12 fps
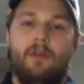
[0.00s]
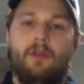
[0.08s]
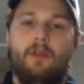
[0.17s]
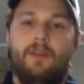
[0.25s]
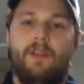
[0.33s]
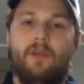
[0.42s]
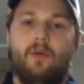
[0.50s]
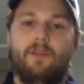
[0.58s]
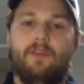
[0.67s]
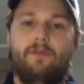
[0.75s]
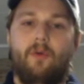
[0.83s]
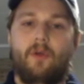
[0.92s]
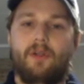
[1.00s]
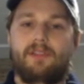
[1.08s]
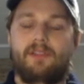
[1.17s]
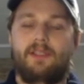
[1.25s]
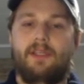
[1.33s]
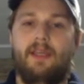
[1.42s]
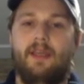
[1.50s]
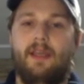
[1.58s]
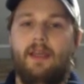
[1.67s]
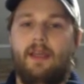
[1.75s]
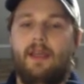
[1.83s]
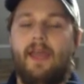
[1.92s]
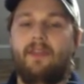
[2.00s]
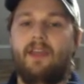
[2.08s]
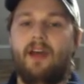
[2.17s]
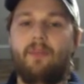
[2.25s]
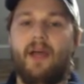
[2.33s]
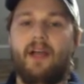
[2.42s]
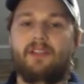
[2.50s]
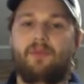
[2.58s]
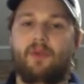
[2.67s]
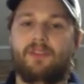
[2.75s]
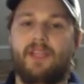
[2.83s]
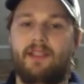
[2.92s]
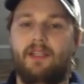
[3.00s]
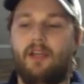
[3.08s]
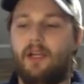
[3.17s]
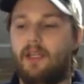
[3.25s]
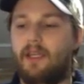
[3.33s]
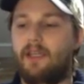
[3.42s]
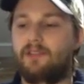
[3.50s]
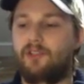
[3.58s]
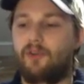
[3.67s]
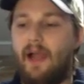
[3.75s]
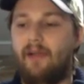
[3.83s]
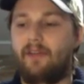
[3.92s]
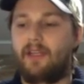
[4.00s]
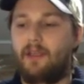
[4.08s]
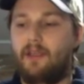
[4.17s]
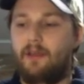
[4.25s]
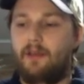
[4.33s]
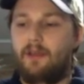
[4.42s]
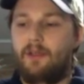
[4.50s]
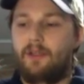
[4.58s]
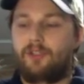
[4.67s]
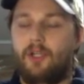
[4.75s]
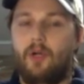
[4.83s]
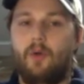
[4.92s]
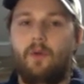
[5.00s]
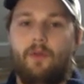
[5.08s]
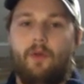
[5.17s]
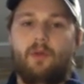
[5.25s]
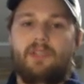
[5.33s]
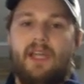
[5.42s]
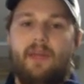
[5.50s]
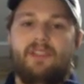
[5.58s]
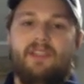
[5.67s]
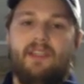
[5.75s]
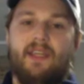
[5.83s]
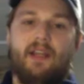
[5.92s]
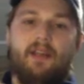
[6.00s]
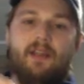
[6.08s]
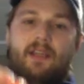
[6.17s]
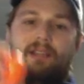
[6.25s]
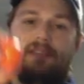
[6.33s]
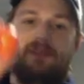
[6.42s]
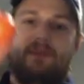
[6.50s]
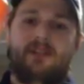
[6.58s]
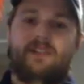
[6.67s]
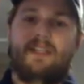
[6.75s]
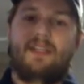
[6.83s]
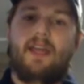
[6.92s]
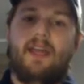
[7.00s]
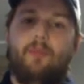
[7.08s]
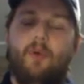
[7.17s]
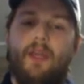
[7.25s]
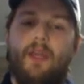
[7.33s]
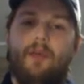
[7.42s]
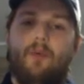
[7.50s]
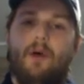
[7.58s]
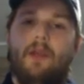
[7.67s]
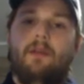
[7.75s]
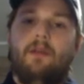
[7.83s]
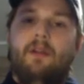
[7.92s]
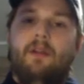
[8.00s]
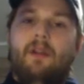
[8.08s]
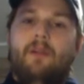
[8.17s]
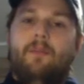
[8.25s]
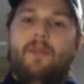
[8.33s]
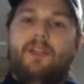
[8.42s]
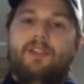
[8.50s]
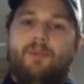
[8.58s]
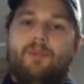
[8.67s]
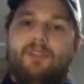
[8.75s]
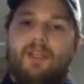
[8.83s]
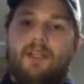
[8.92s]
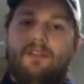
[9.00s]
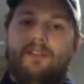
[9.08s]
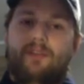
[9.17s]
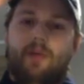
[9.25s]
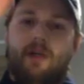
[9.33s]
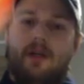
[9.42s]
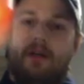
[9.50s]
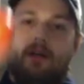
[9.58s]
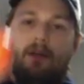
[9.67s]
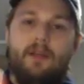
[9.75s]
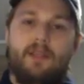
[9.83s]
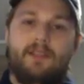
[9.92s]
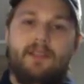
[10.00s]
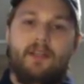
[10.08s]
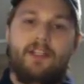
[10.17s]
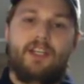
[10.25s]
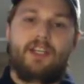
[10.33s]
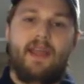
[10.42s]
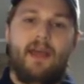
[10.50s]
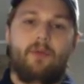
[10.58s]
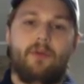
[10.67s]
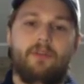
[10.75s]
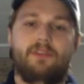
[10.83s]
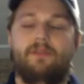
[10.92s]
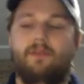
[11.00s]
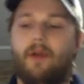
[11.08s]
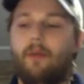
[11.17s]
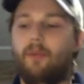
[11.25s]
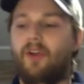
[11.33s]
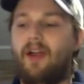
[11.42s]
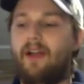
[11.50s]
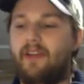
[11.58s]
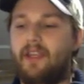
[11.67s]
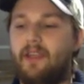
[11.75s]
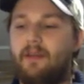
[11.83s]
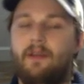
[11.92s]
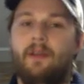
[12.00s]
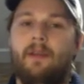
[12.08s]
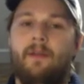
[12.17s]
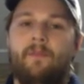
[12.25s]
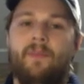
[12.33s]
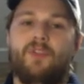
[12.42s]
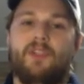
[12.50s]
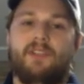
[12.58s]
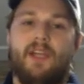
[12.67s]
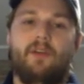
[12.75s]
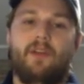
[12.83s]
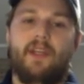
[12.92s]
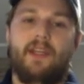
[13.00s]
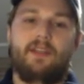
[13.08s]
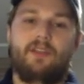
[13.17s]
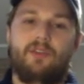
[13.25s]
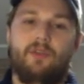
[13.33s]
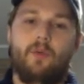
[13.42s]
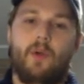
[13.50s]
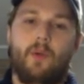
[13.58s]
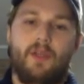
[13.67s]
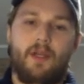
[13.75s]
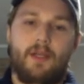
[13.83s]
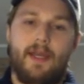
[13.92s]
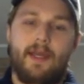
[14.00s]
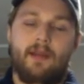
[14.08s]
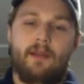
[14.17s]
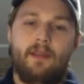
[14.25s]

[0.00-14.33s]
the only force and the unbalanced force acting on it is gravity. So the whole time it's in the air, it's experiencing 9.81 meters per second squared acceleration downwards from gravity. So that's kind of related to what we looked at